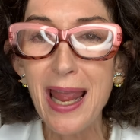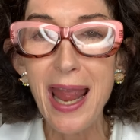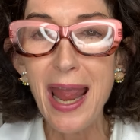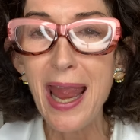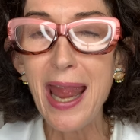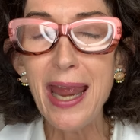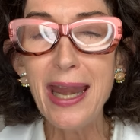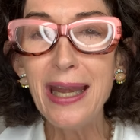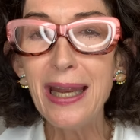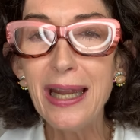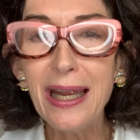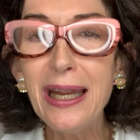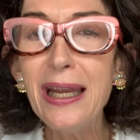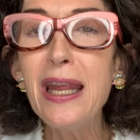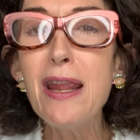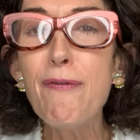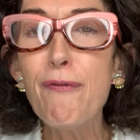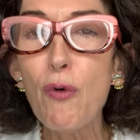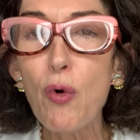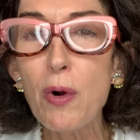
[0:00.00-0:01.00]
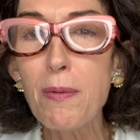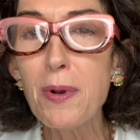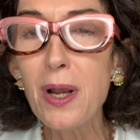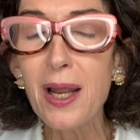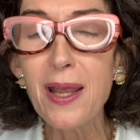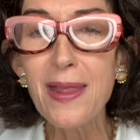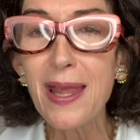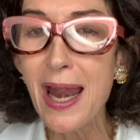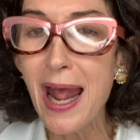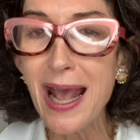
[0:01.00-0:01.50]
and any
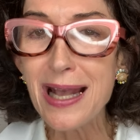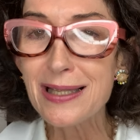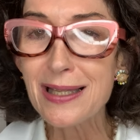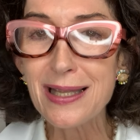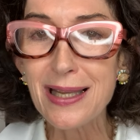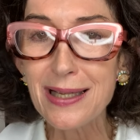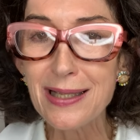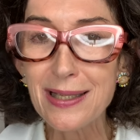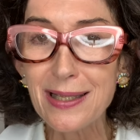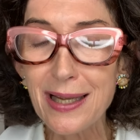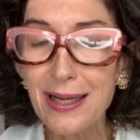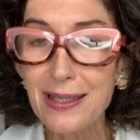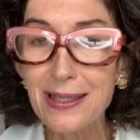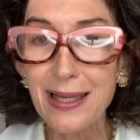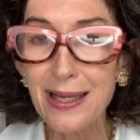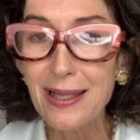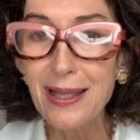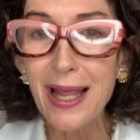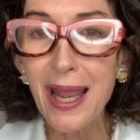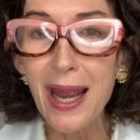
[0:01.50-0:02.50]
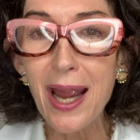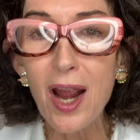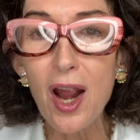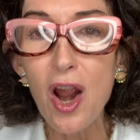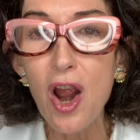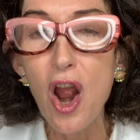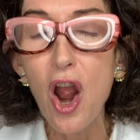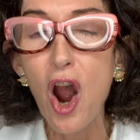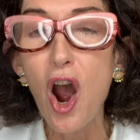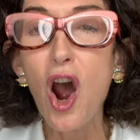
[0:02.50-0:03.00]
formula that has these things in
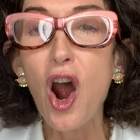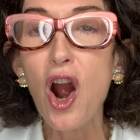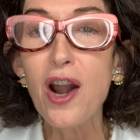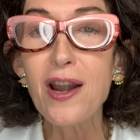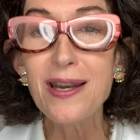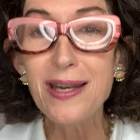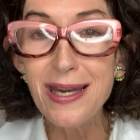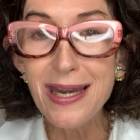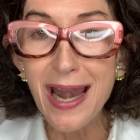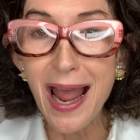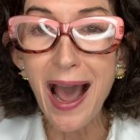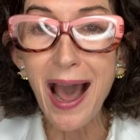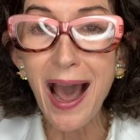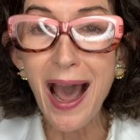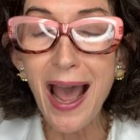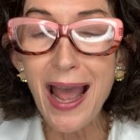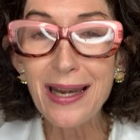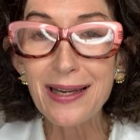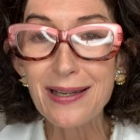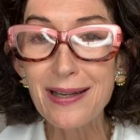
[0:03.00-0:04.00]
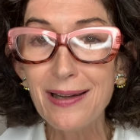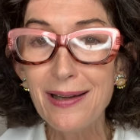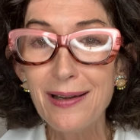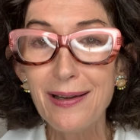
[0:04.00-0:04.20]
there are not